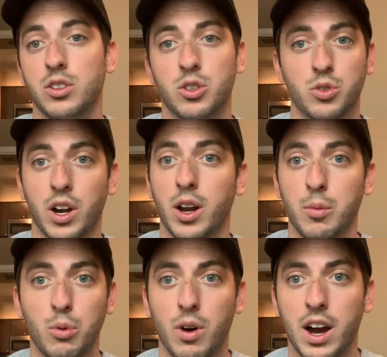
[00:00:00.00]
straight
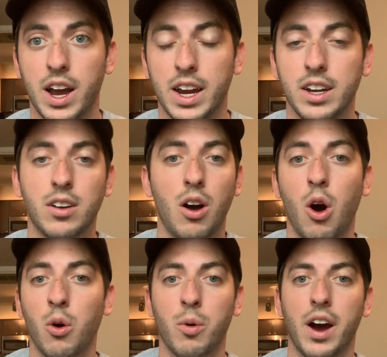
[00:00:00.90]
up white,
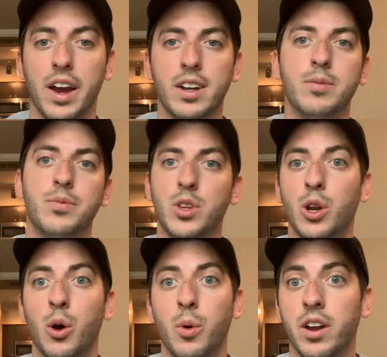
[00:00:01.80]
all white, you
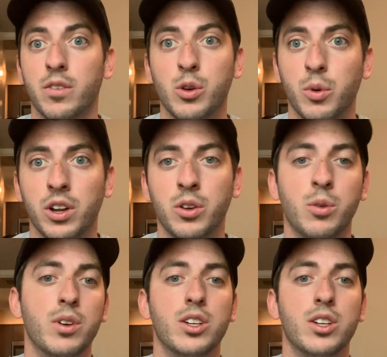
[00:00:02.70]
know, whatever you wanna do.